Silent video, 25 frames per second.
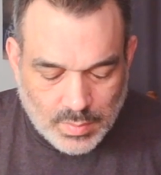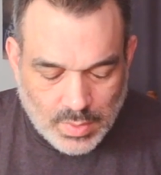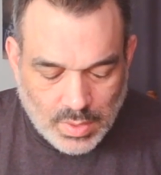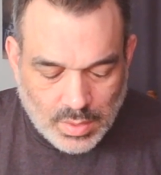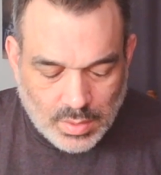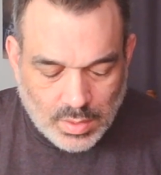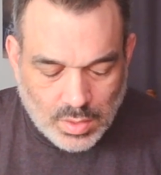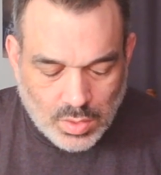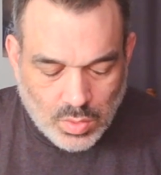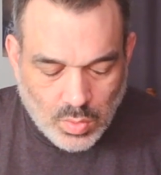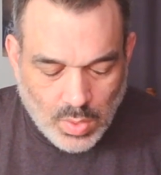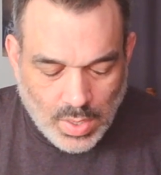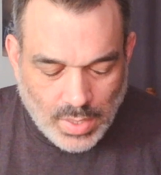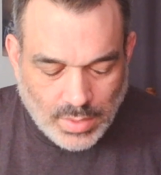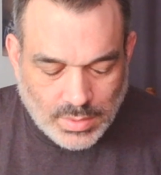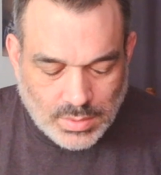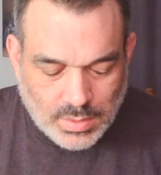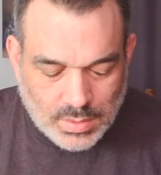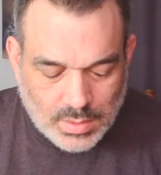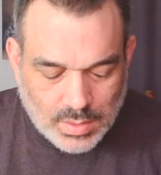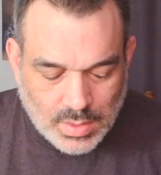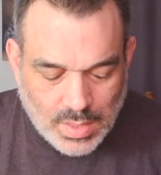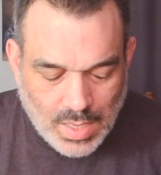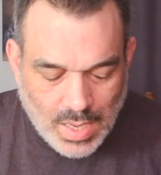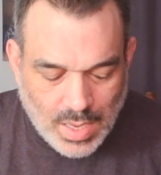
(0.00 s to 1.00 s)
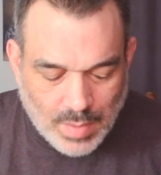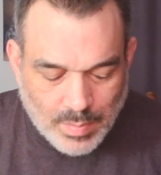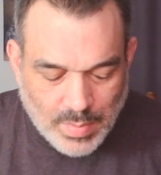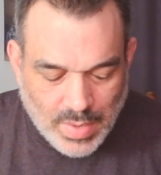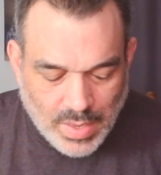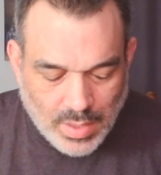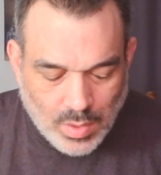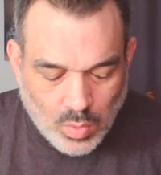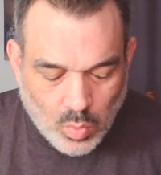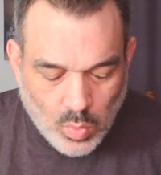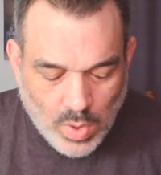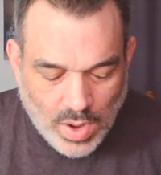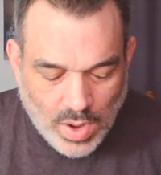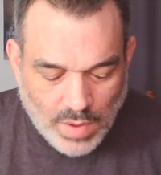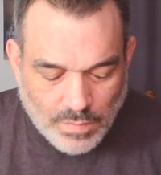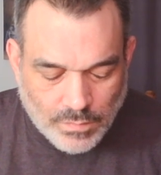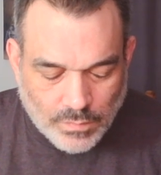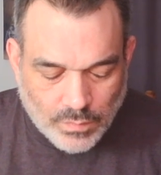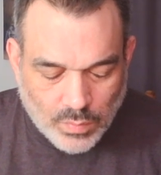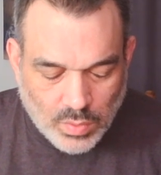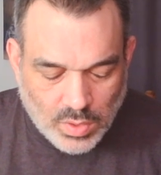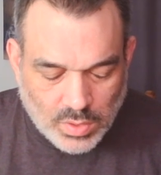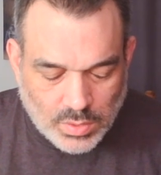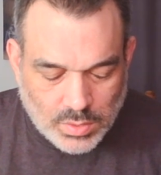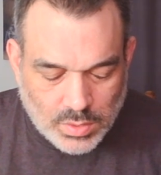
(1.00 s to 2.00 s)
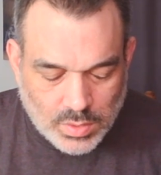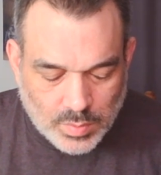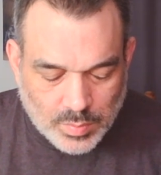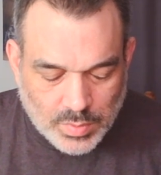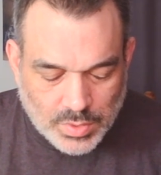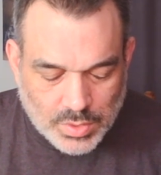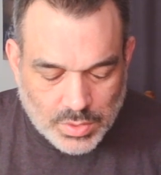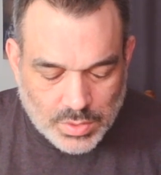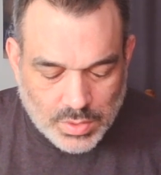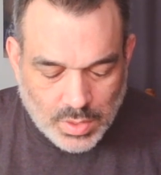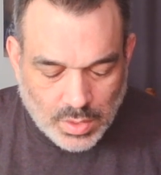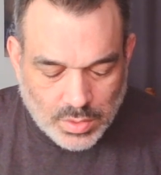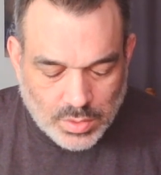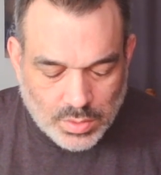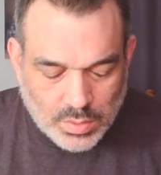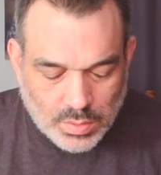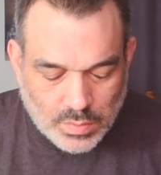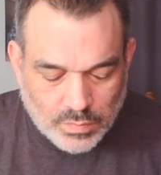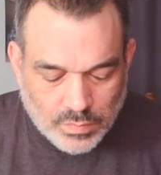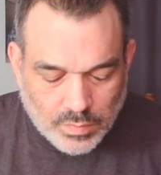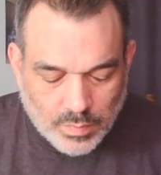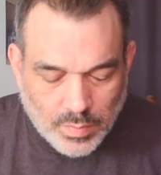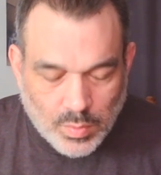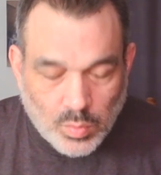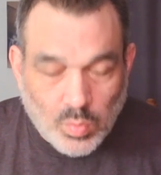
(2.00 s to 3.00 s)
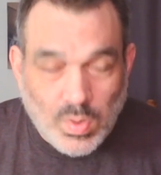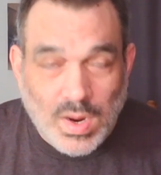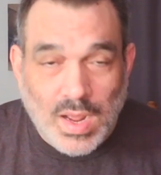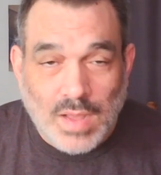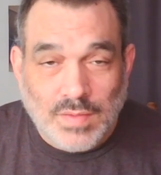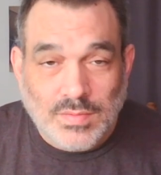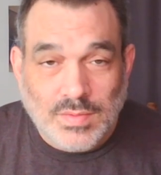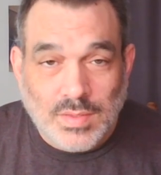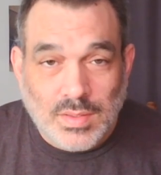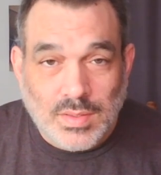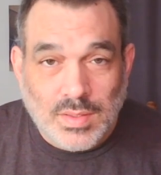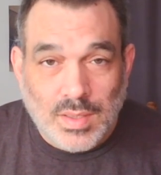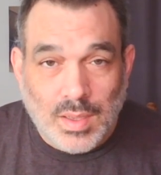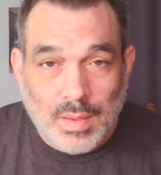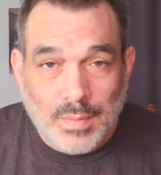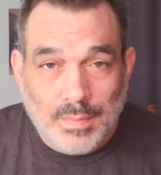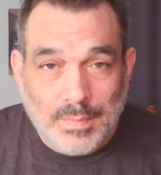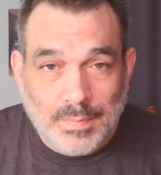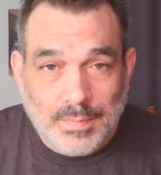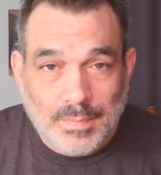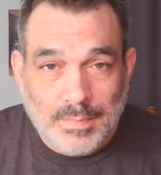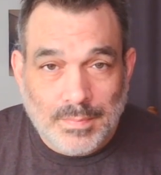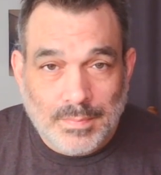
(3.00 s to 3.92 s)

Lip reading: In Christ, God made a way for us to be sheltered from the wrath to come.